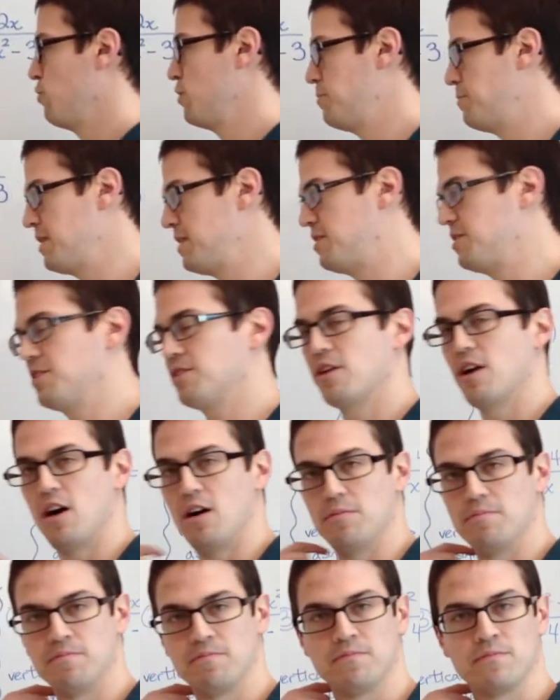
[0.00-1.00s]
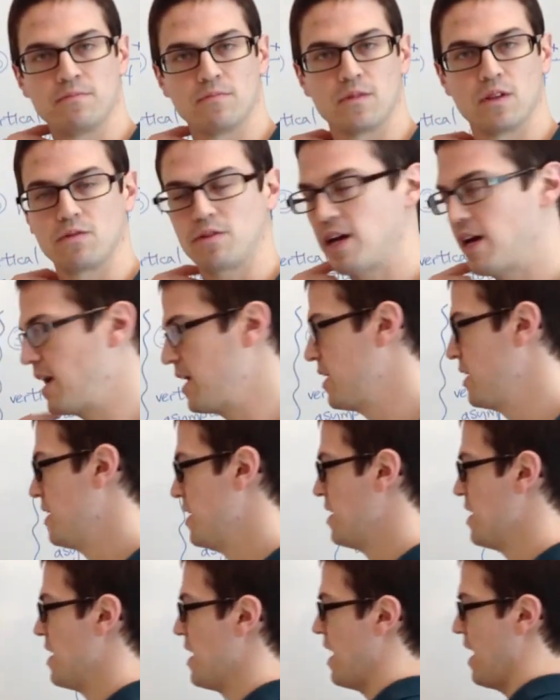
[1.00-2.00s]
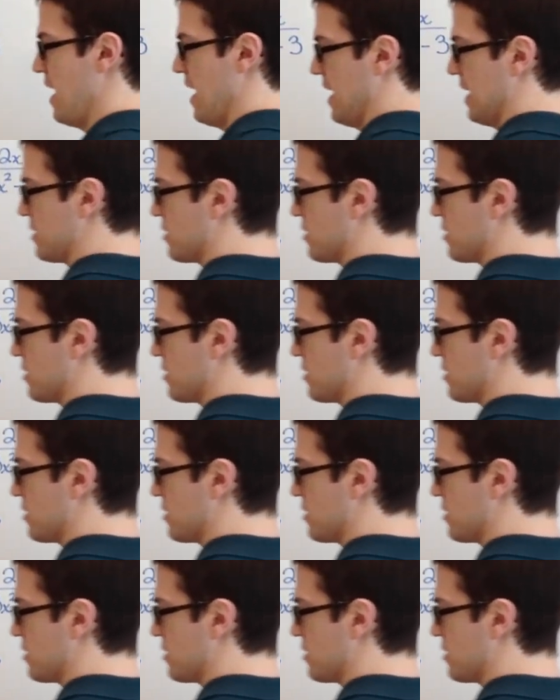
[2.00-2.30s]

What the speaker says: would be 0. Okay? And